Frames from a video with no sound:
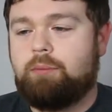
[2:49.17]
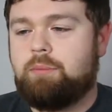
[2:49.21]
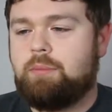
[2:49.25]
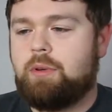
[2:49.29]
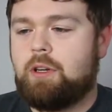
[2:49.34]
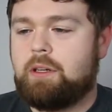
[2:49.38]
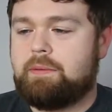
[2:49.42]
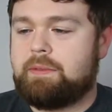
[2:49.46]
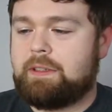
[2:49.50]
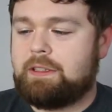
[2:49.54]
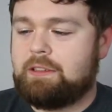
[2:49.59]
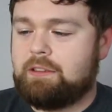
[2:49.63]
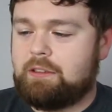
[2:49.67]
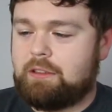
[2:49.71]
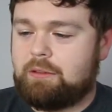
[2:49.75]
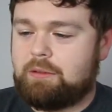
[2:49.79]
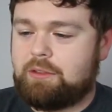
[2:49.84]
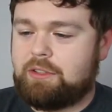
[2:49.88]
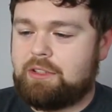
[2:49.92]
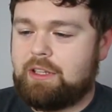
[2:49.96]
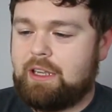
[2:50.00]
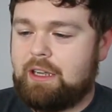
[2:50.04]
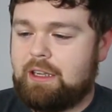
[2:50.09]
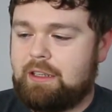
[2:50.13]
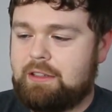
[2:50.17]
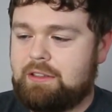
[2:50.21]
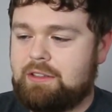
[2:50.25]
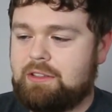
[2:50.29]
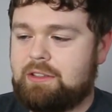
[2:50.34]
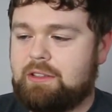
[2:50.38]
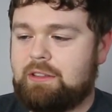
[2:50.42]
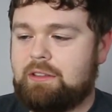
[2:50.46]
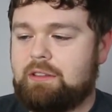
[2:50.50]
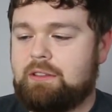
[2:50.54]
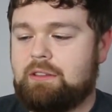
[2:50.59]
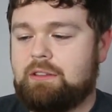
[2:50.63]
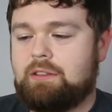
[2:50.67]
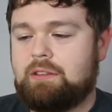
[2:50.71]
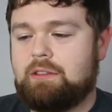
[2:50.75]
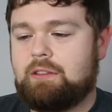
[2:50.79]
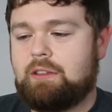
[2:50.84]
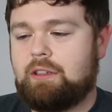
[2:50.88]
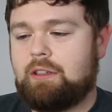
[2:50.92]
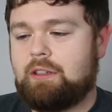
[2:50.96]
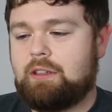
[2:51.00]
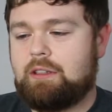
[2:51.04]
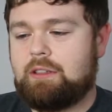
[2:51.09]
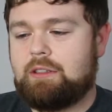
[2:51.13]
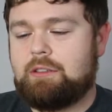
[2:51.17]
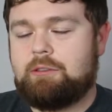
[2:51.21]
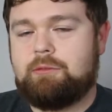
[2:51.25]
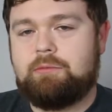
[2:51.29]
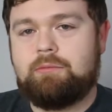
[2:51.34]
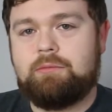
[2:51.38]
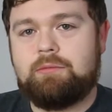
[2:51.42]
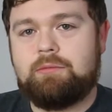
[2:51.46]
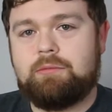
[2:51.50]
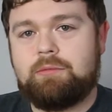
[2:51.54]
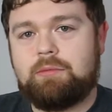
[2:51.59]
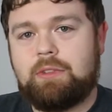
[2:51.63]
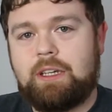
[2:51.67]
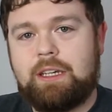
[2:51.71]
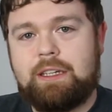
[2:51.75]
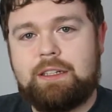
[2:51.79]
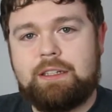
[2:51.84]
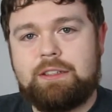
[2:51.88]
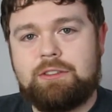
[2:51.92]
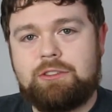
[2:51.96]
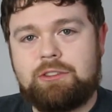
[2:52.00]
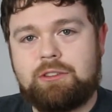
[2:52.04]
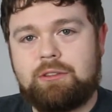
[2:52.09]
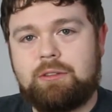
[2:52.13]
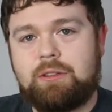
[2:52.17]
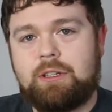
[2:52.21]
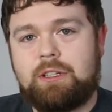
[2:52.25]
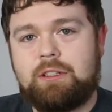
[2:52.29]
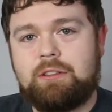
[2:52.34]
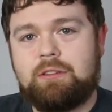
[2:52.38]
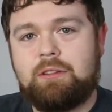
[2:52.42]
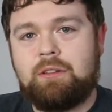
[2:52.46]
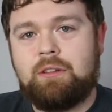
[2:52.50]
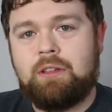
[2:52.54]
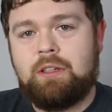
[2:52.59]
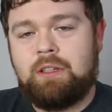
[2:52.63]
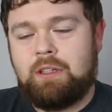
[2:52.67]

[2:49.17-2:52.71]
Perfect little size, 8-inch screen.